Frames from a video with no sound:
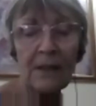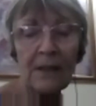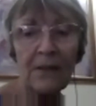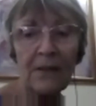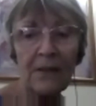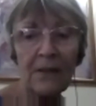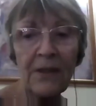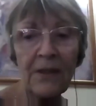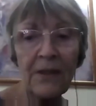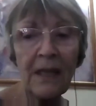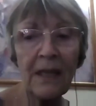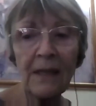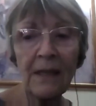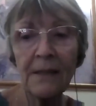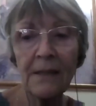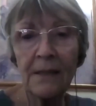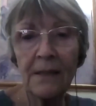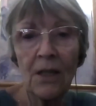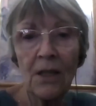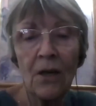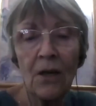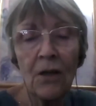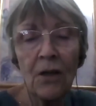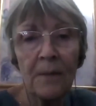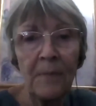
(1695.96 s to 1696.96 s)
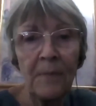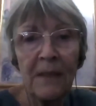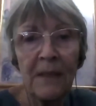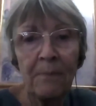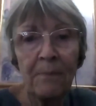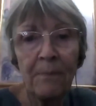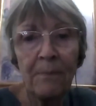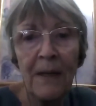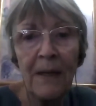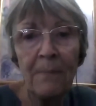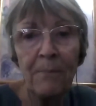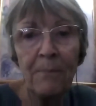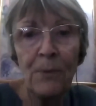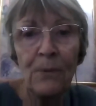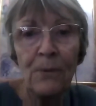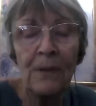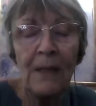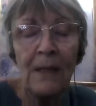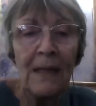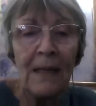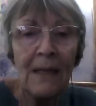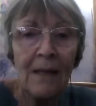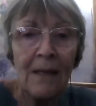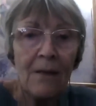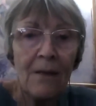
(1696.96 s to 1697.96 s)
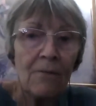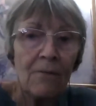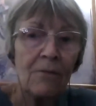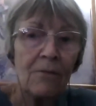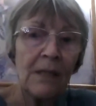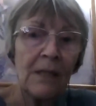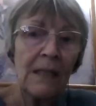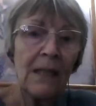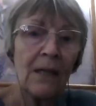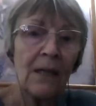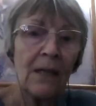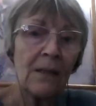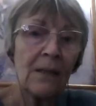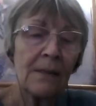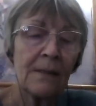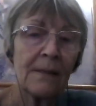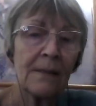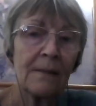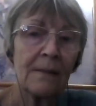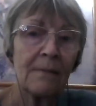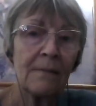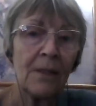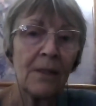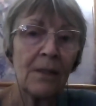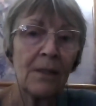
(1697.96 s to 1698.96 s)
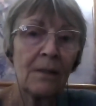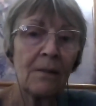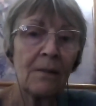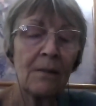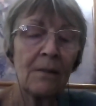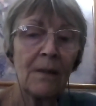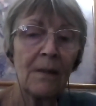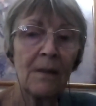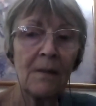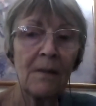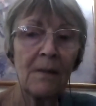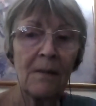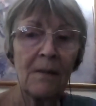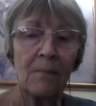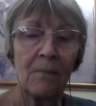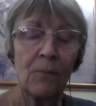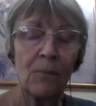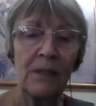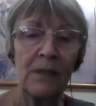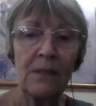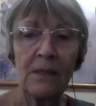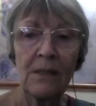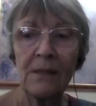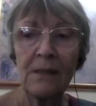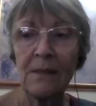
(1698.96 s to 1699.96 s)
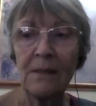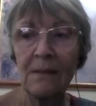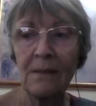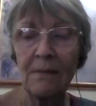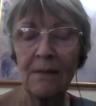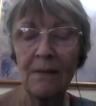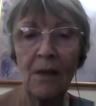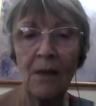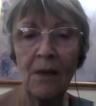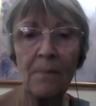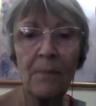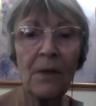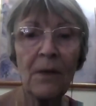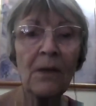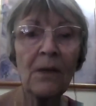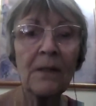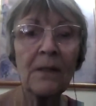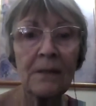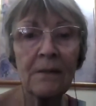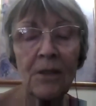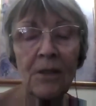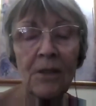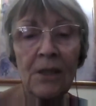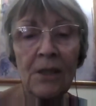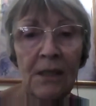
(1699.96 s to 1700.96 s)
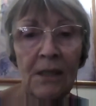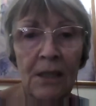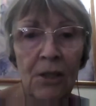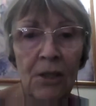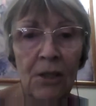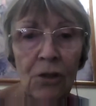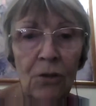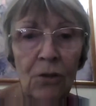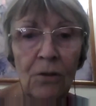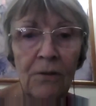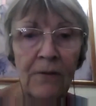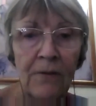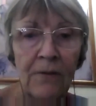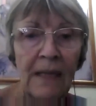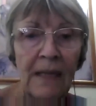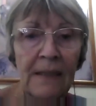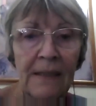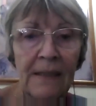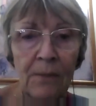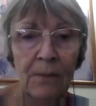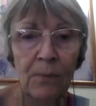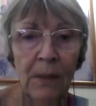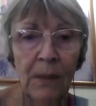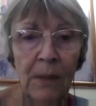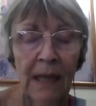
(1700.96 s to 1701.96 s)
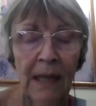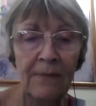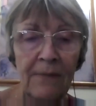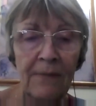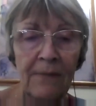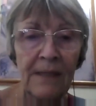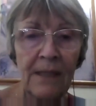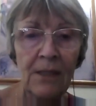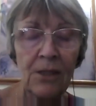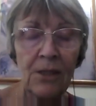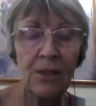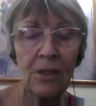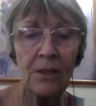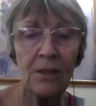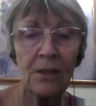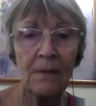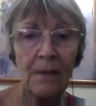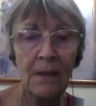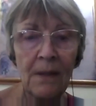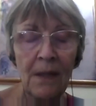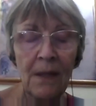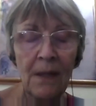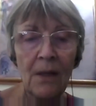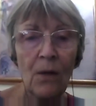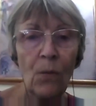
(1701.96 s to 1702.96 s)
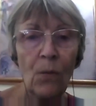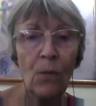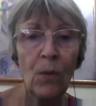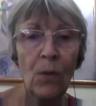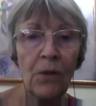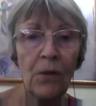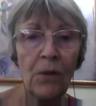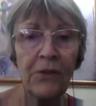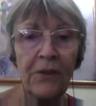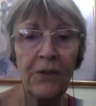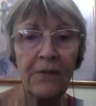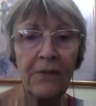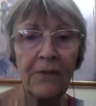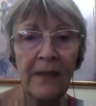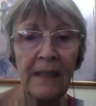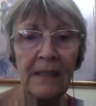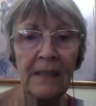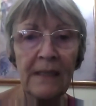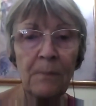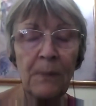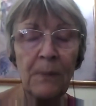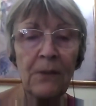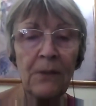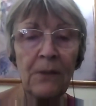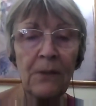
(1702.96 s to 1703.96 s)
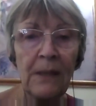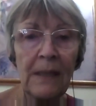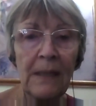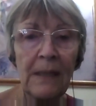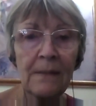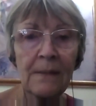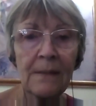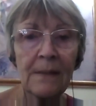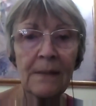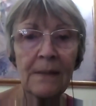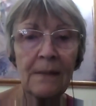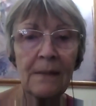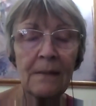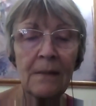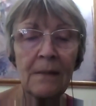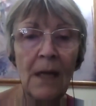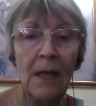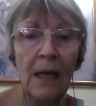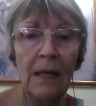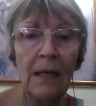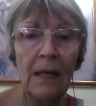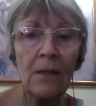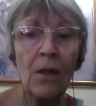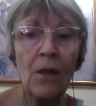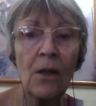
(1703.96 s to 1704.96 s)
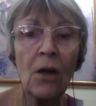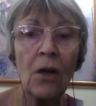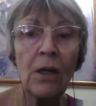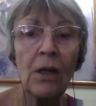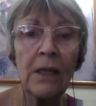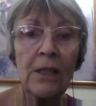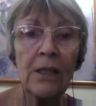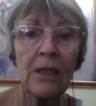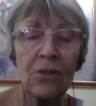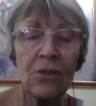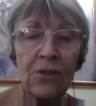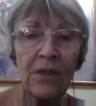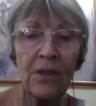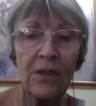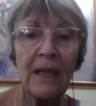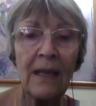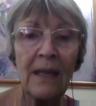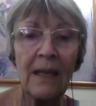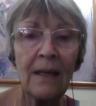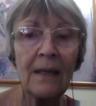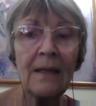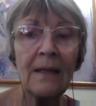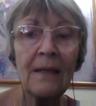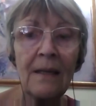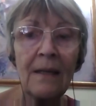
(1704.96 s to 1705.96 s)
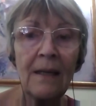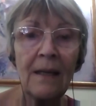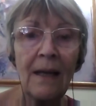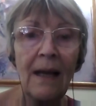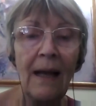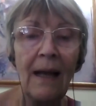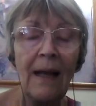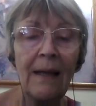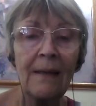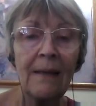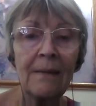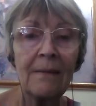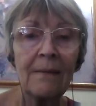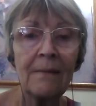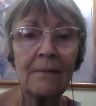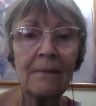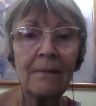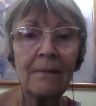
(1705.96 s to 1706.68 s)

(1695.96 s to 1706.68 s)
think it's time that people realise, you know, we just combine, just the two of us, we have such a wealth of experience and knowledge there. And